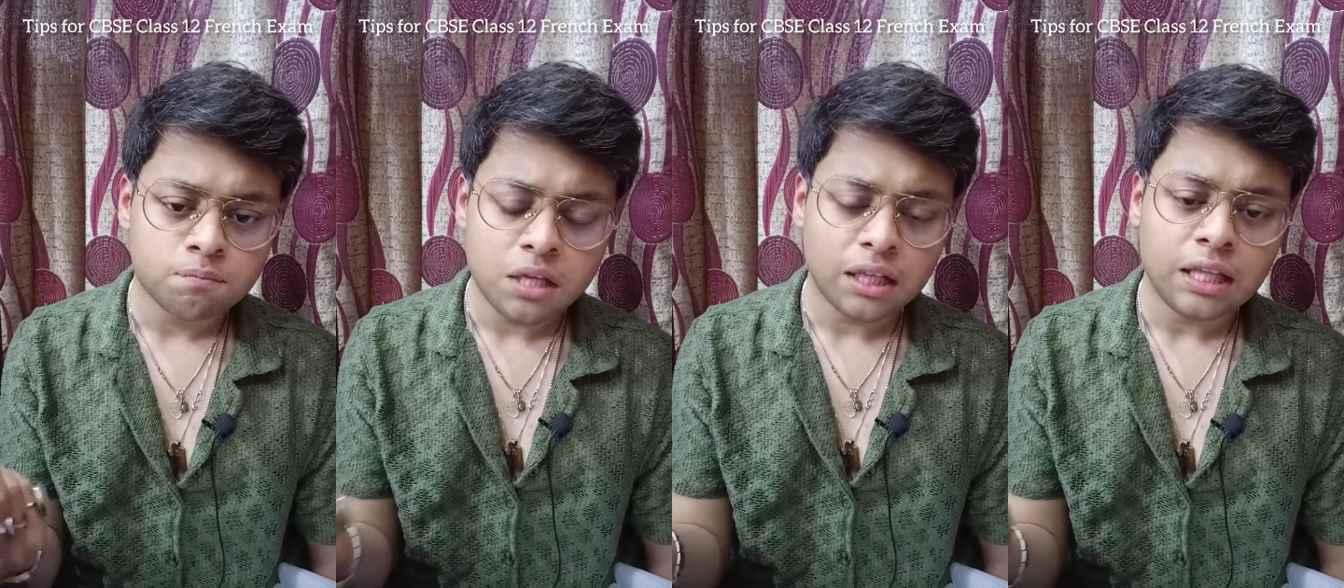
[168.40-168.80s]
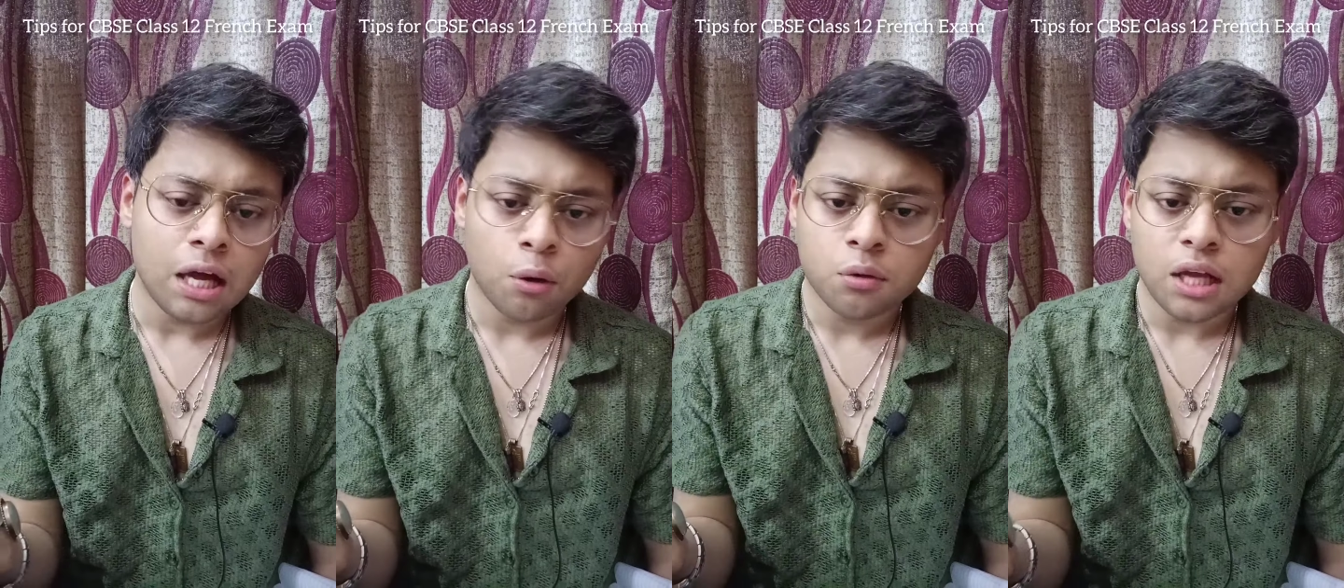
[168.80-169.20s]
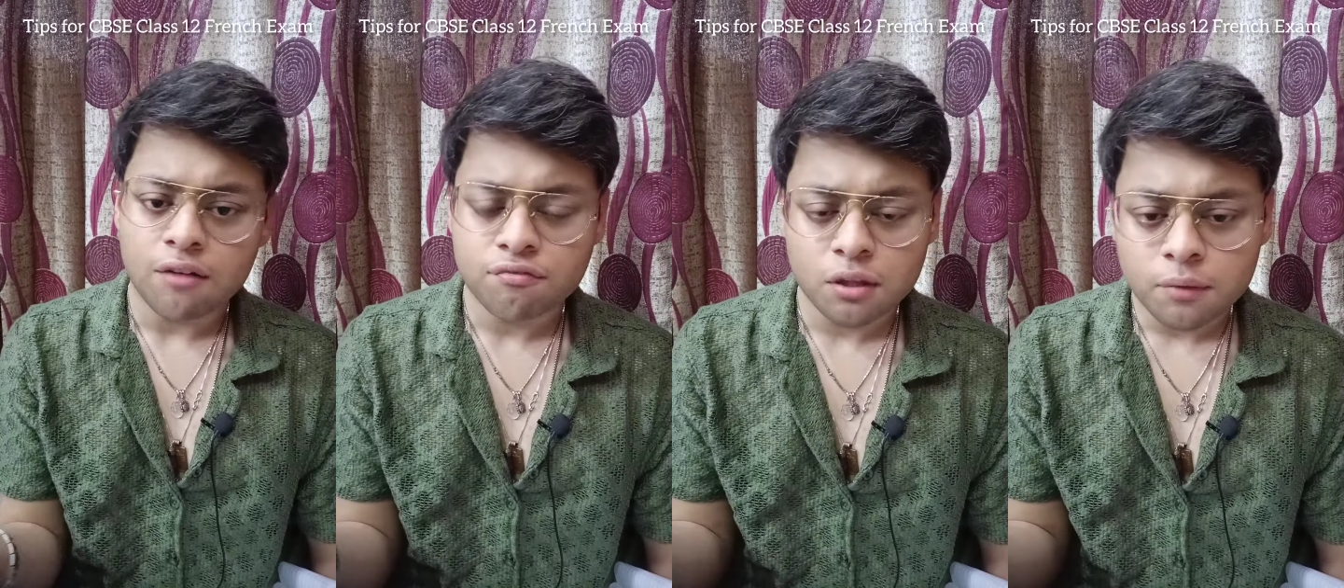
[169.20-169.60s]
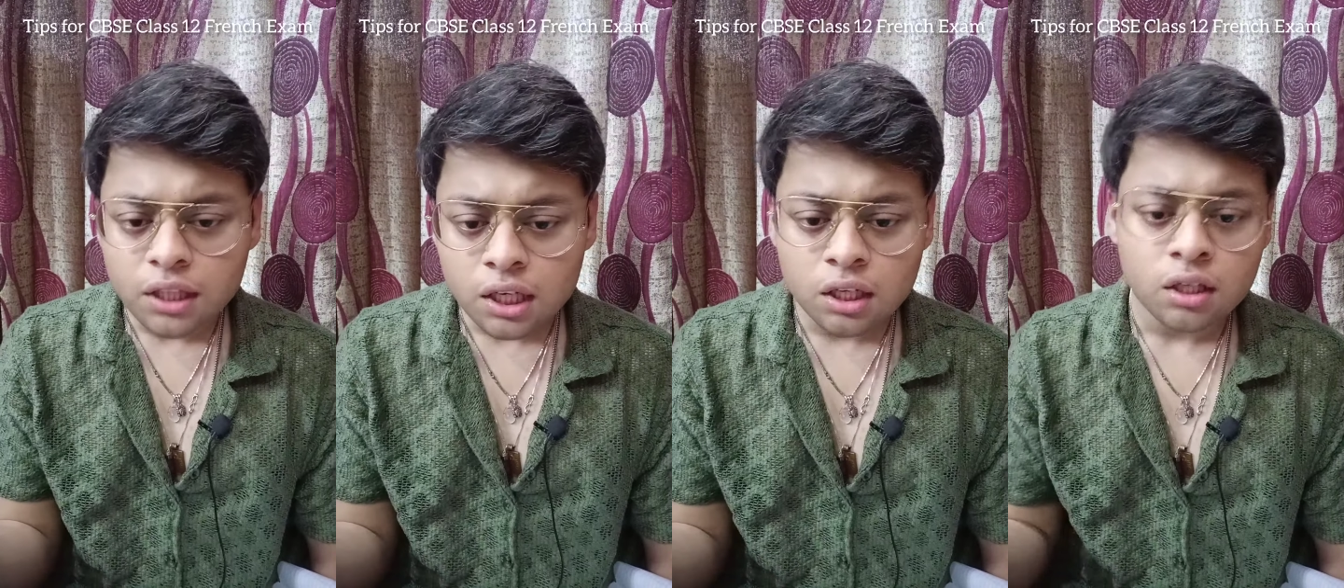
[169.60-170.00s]
data or graph will be
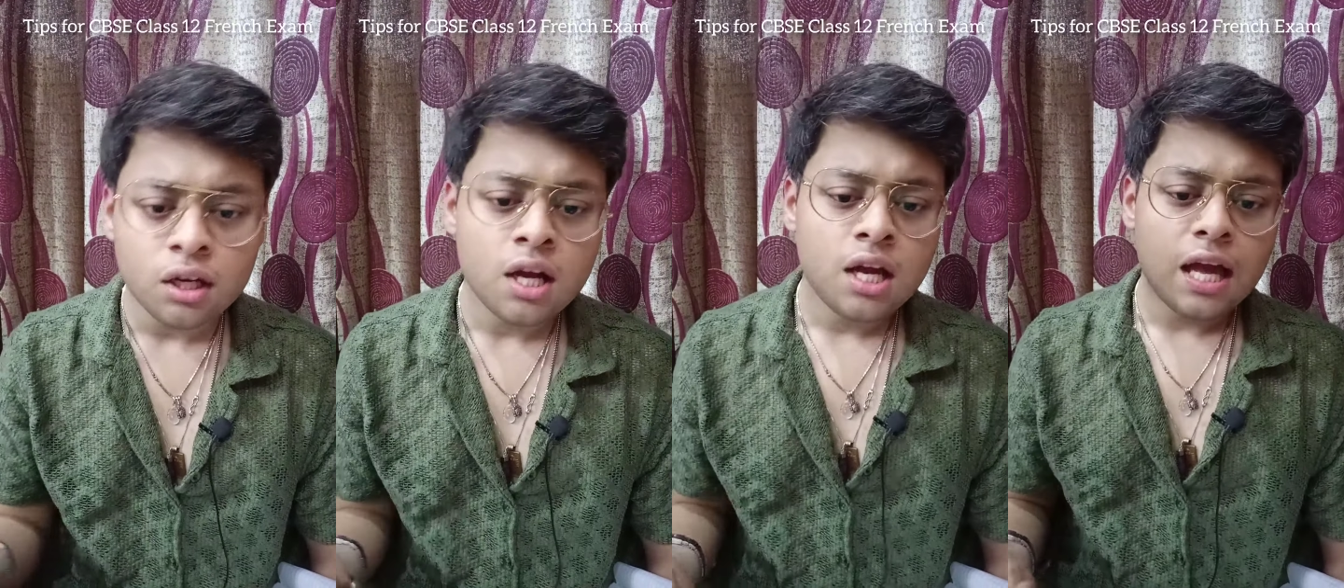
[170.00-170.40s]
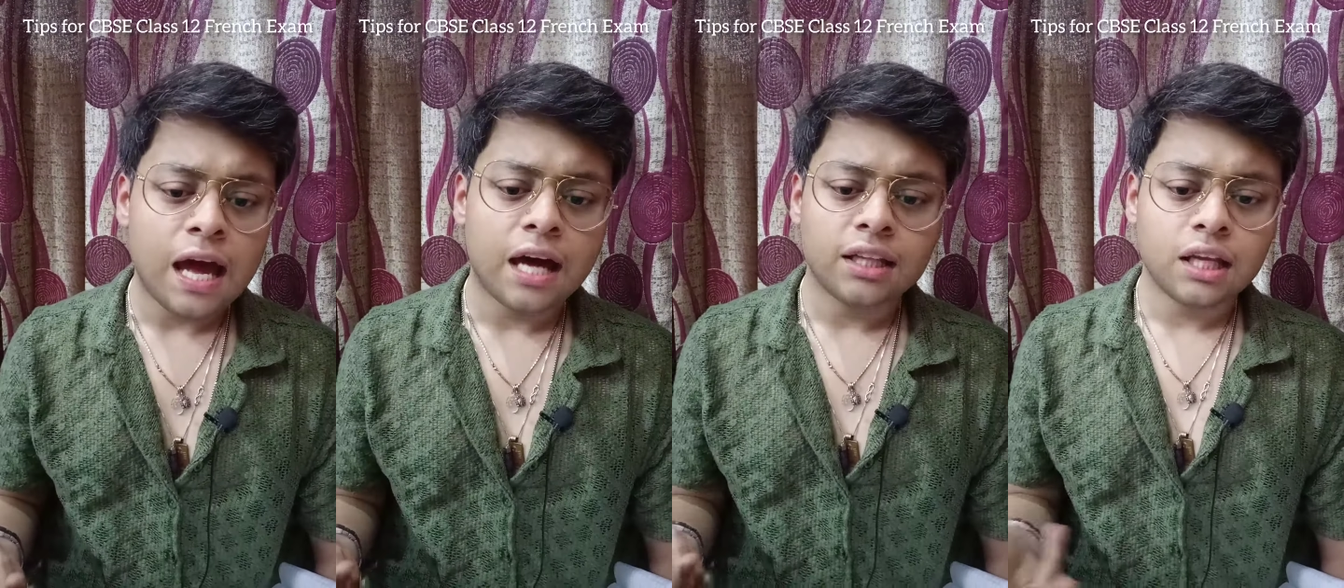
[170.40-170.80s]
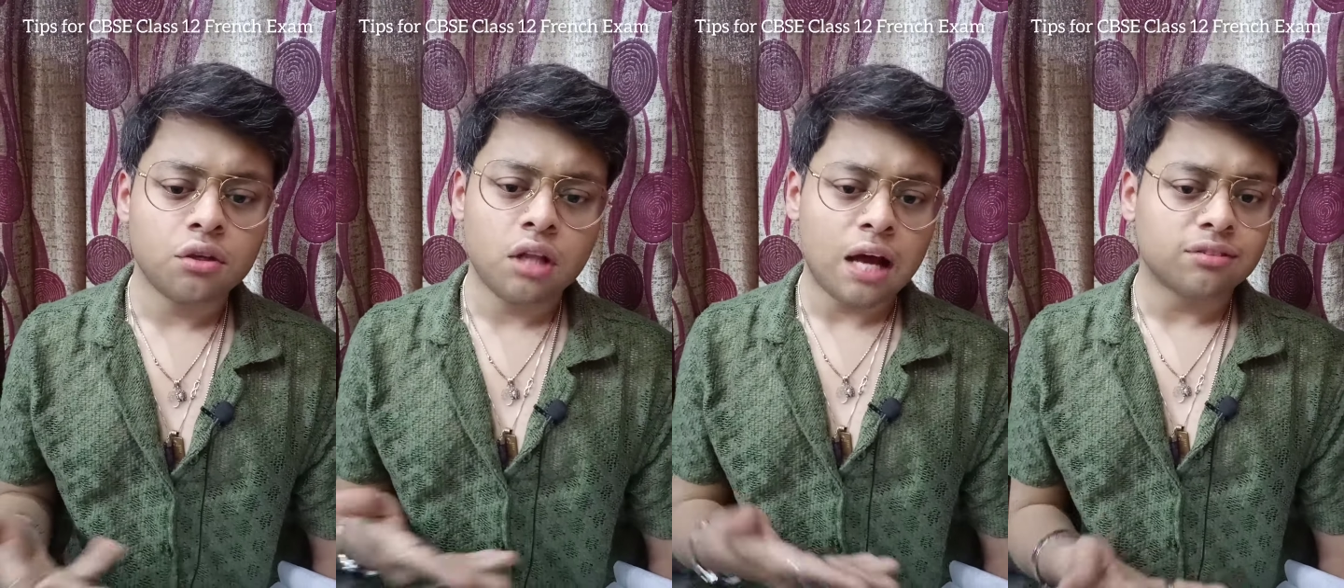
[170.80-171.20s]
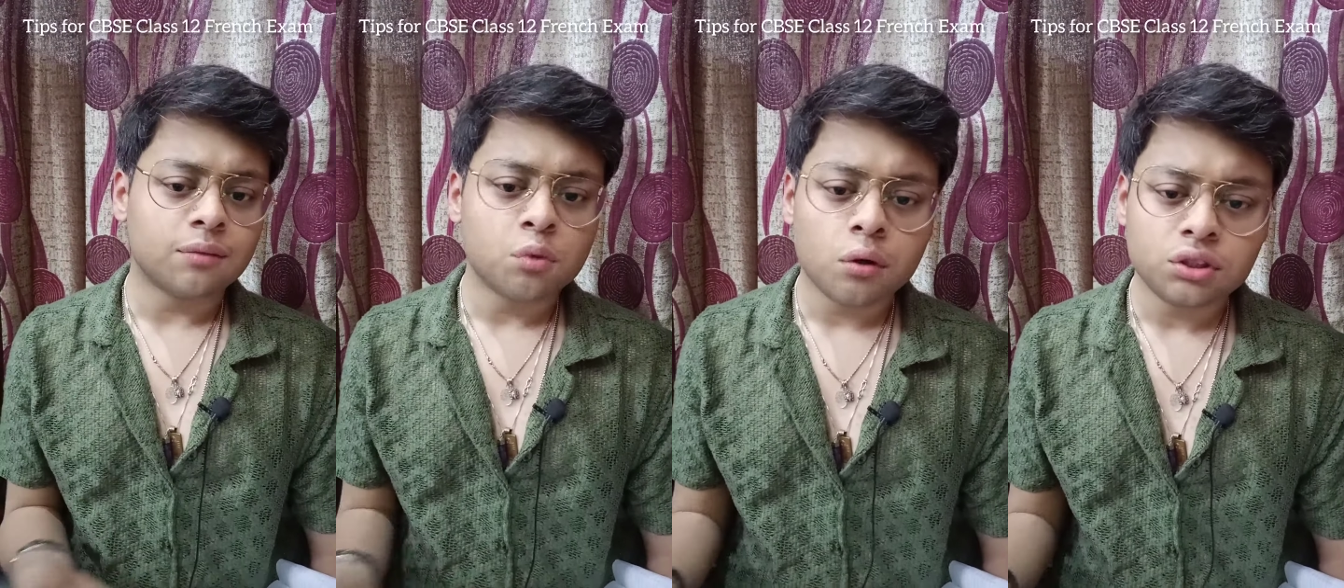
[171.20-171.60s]
there, and then you'll have
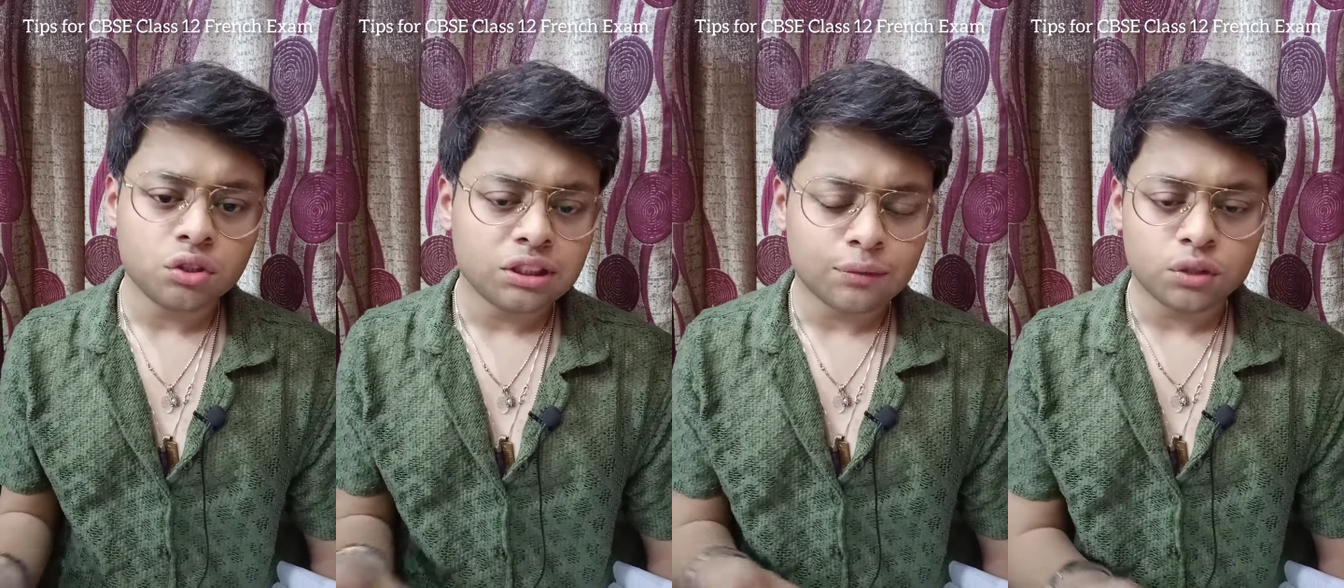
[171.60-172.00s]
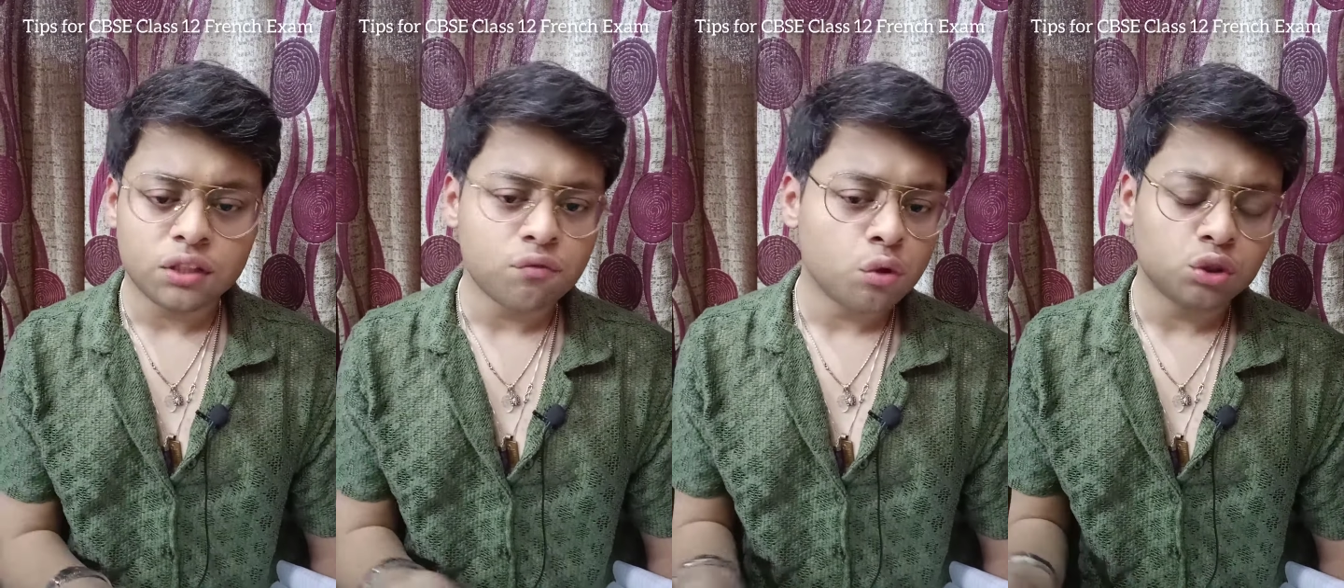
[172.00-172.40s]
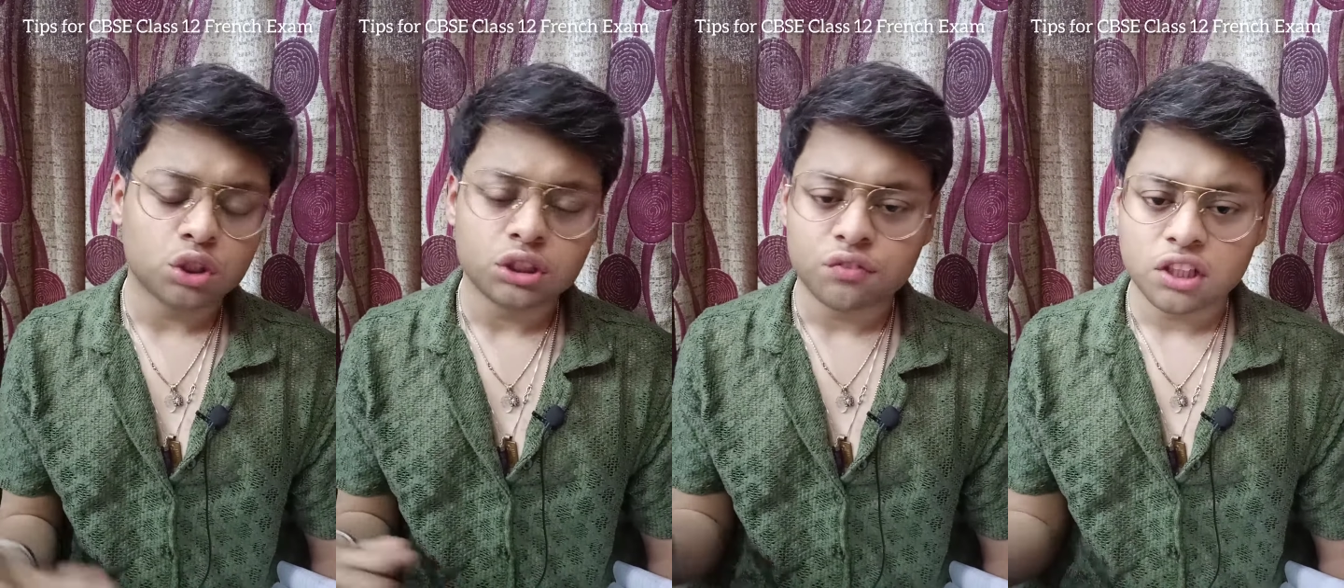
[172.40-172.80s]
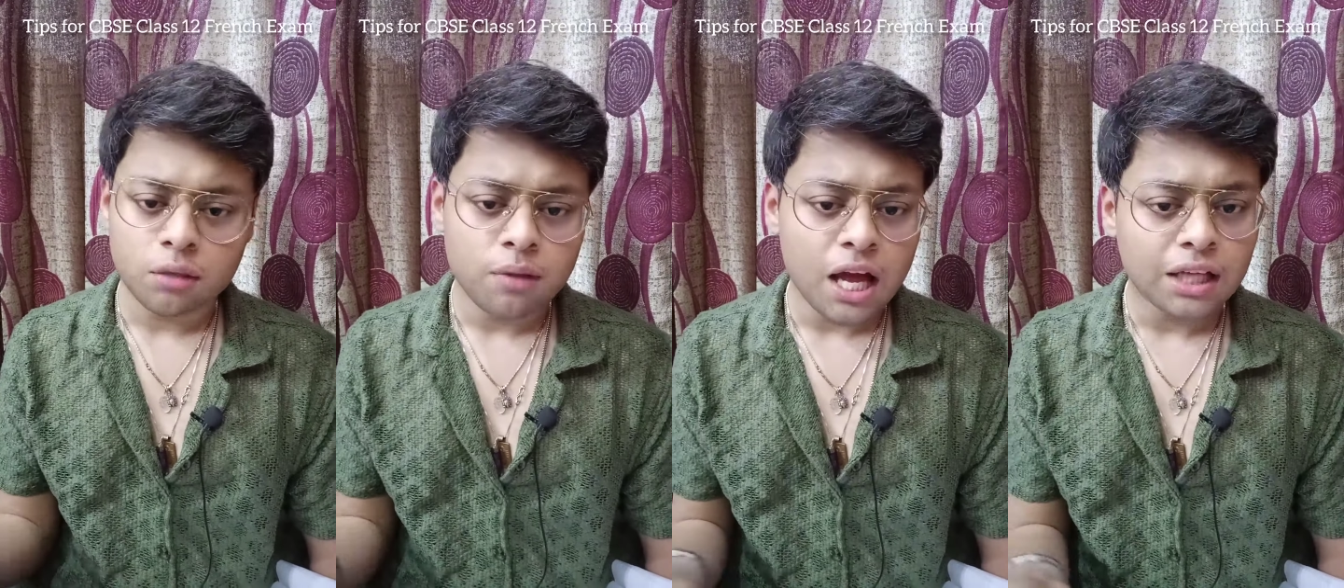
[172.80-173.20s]
some questions, subjective questions, fill in the
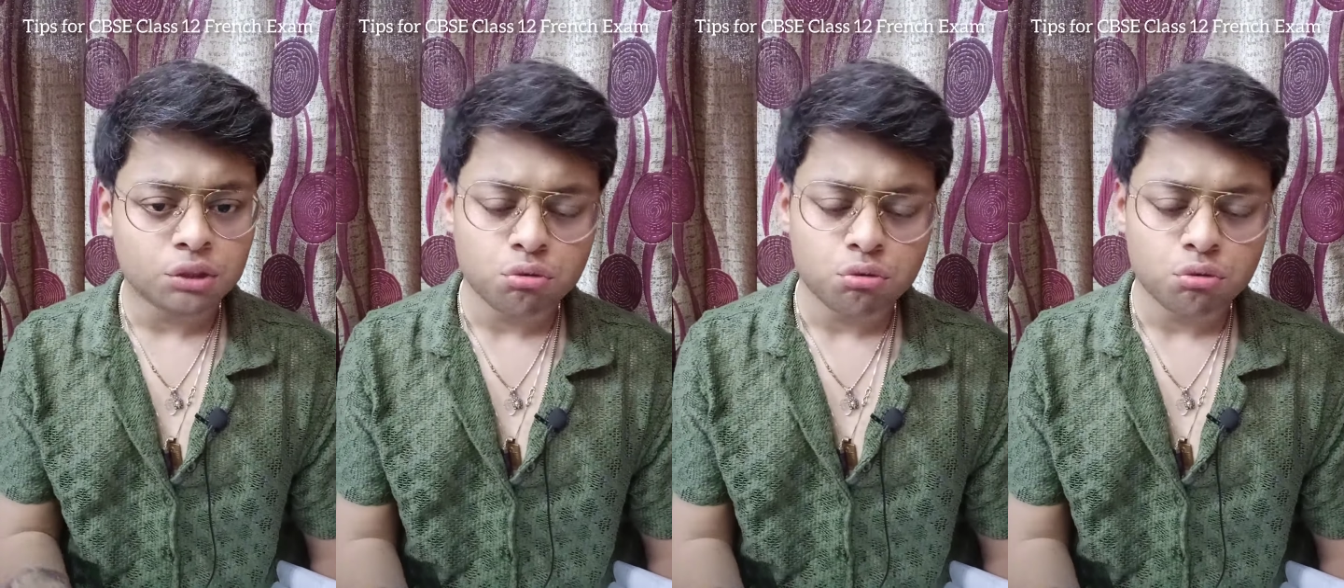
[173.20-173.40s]
blanks,